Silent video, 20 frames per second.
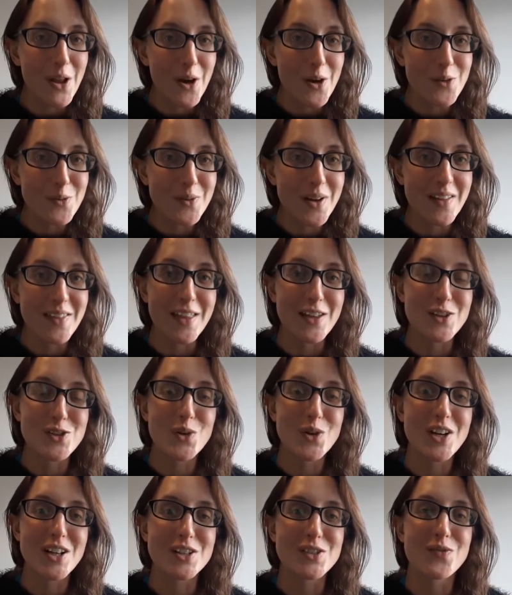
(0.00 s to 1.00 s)
below and then
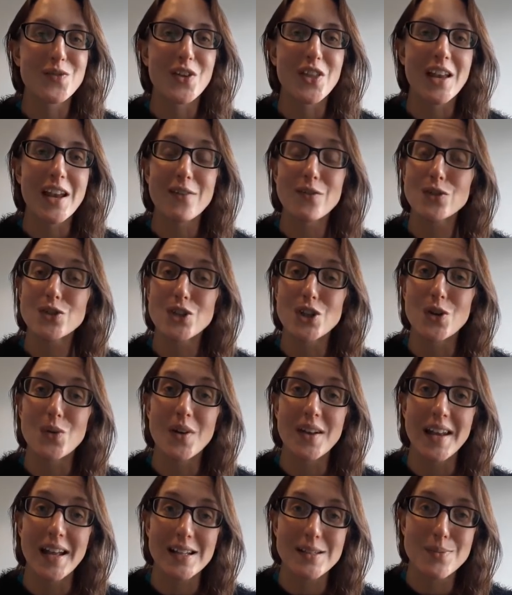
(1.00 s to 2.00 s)
join us for the Level 2
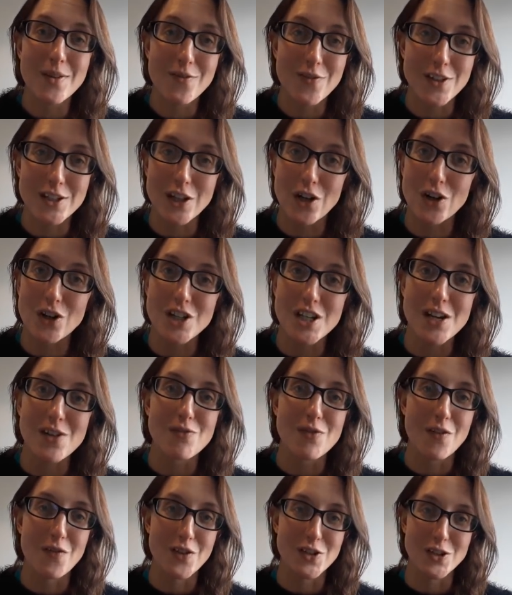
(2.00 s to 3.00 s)
Anatomy and Physiology
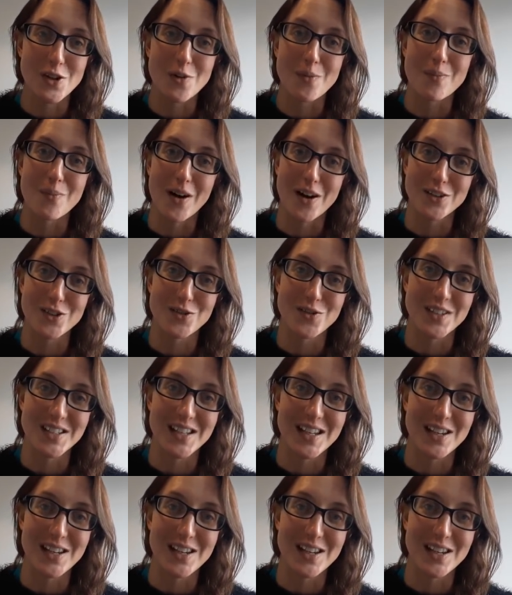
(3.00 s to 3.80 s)
Revision Mastery